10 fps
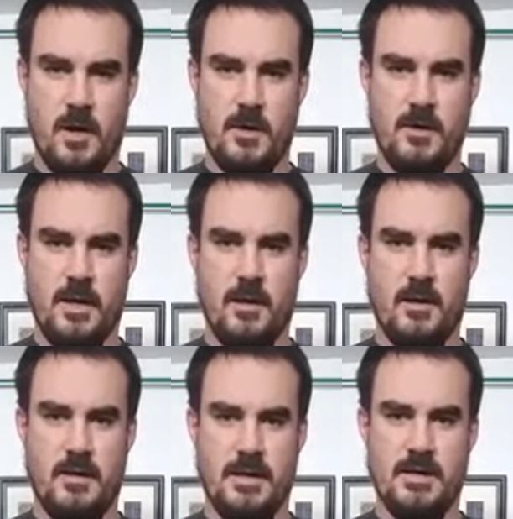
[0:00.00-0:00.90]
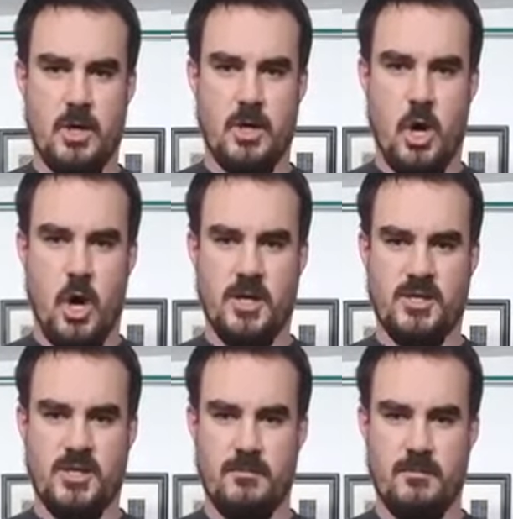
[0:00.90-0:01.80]
under there is
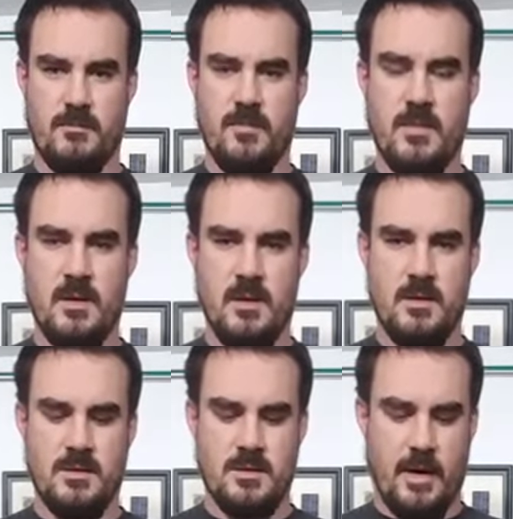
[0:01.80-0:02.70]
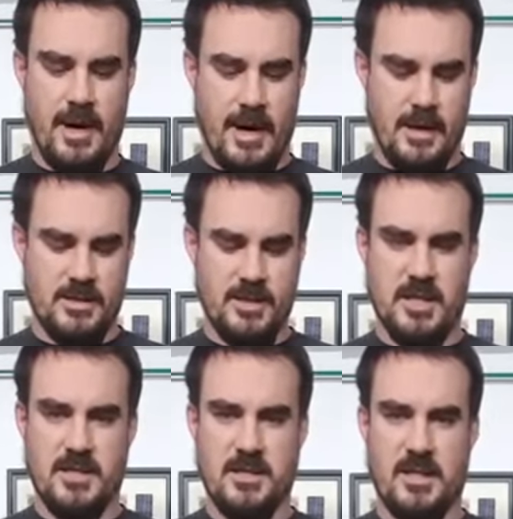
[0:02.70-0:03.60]
awesome. So I highly
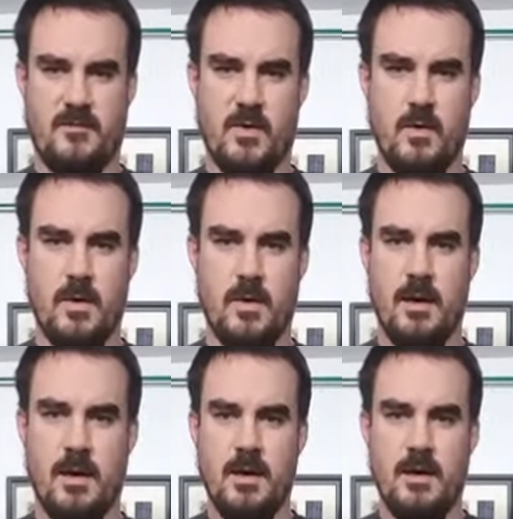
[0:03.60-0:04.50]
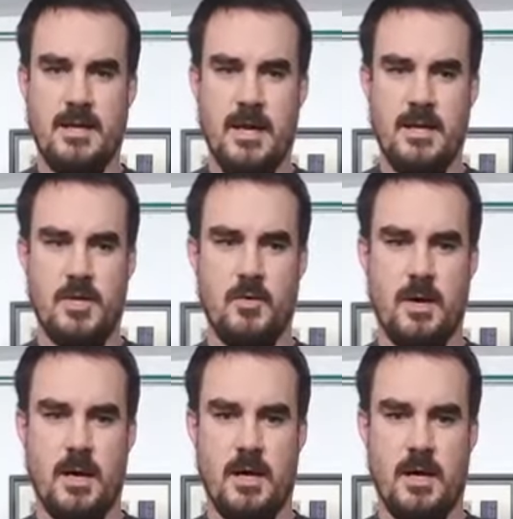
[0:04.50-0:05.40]
suggest that if you tend
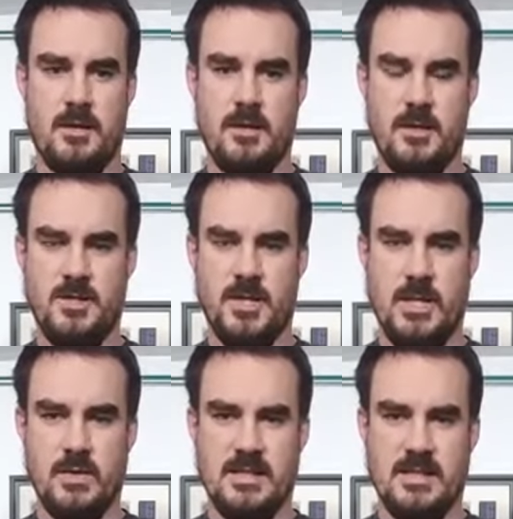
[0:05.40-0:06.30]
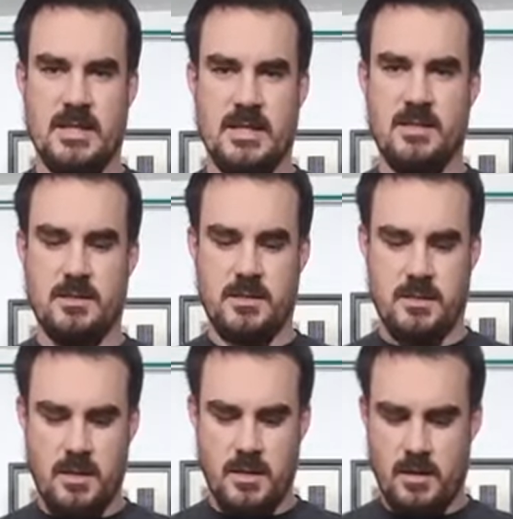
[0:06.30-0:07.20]
to change with the
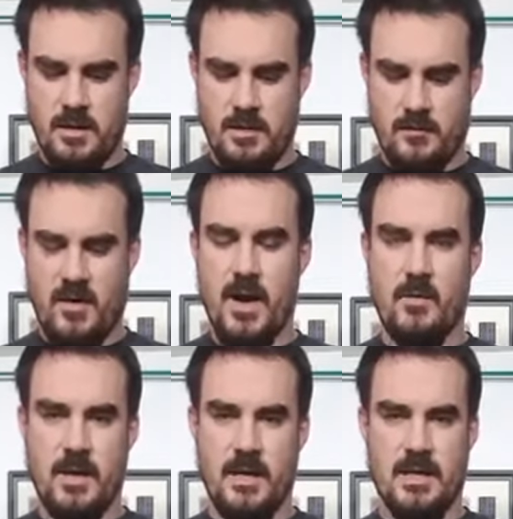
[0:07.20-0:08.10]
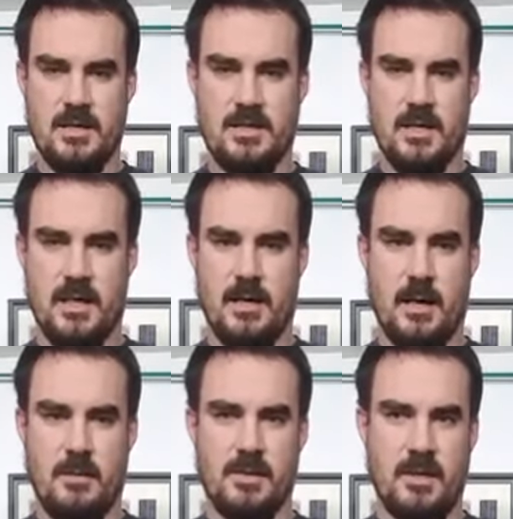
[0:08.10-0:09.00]
seasons, find one of these.
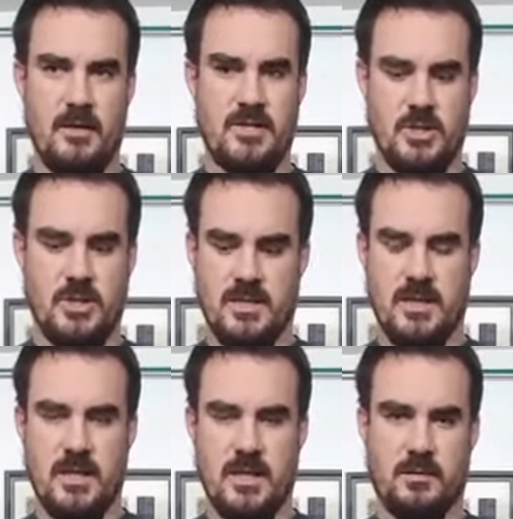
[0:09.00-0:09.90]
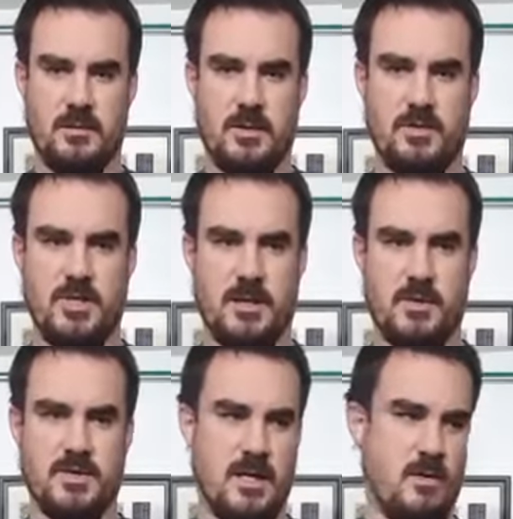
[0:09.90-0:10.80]
I believe it's UT Kilt. Go check
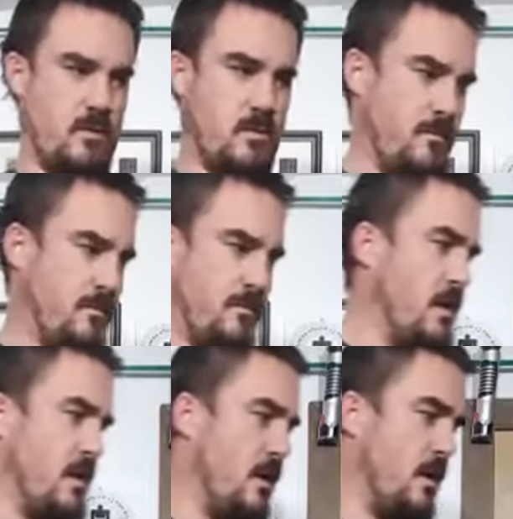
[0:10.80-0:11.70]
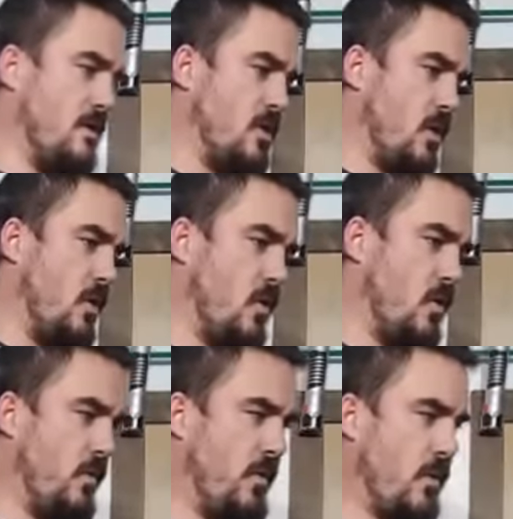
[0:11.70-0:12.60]
those out. So
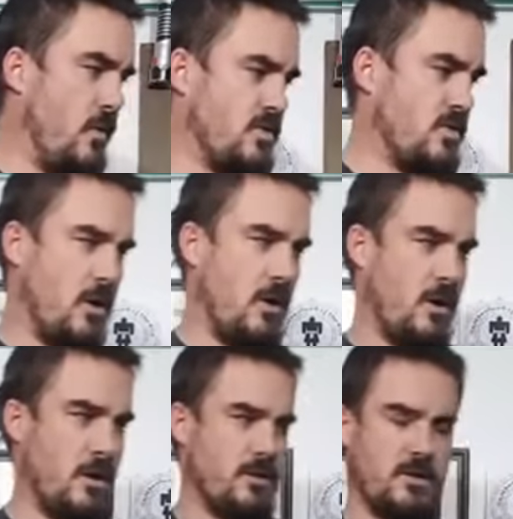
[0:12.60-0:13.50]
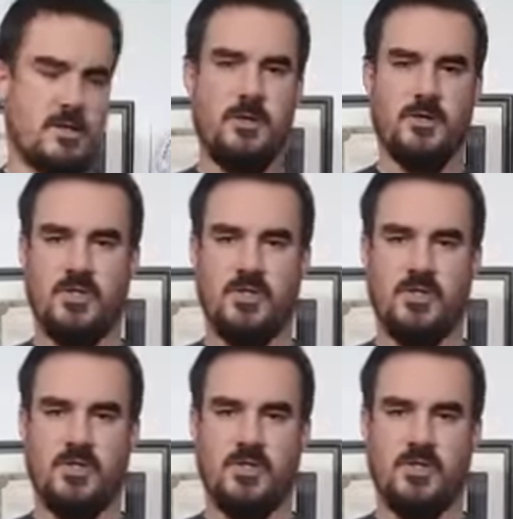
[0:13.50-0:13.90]
those are some of your